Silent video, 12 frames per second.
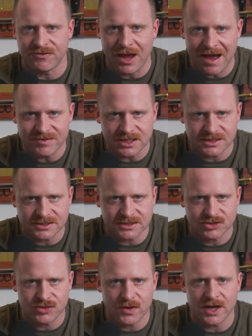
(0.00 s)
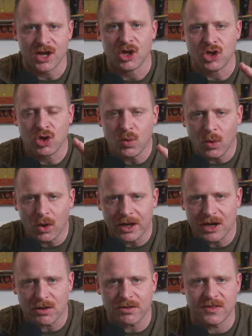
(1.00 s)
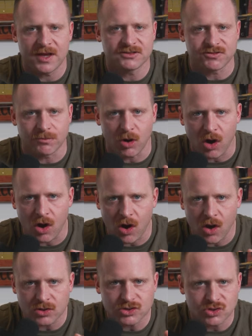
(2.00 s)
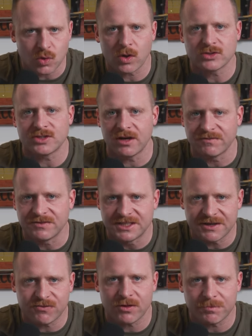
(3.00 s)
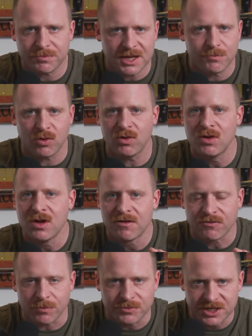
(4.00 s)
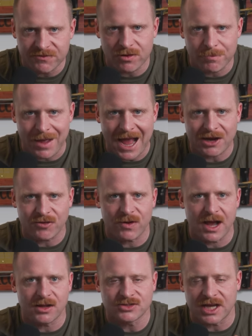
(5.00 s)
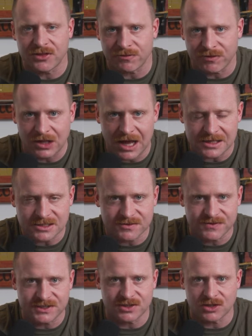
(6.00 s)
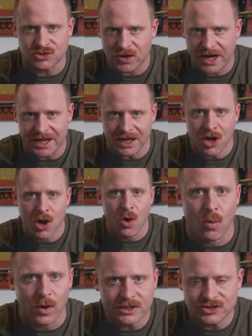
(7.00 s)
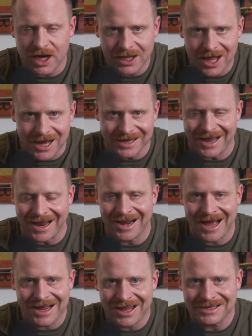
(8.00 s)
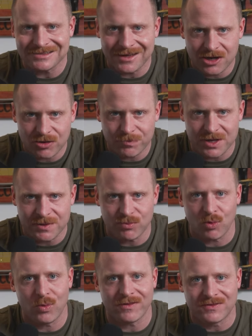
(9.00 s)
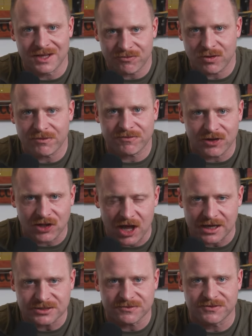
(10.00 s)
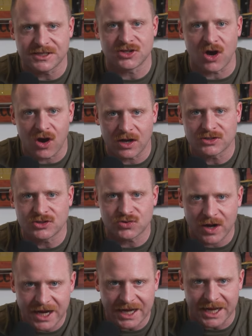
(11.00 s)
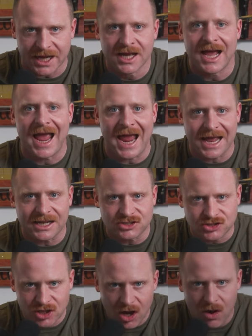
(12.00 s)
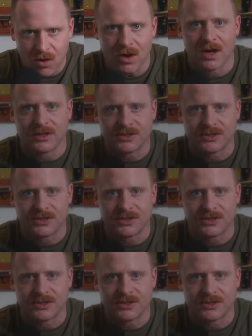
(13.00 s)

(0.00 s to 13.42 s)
If you haven't listened to it, you will hear things from all sorts of different people from different backgrounds and their philosophies on training, which I like. And I like to hear people with different philosophies on training. And so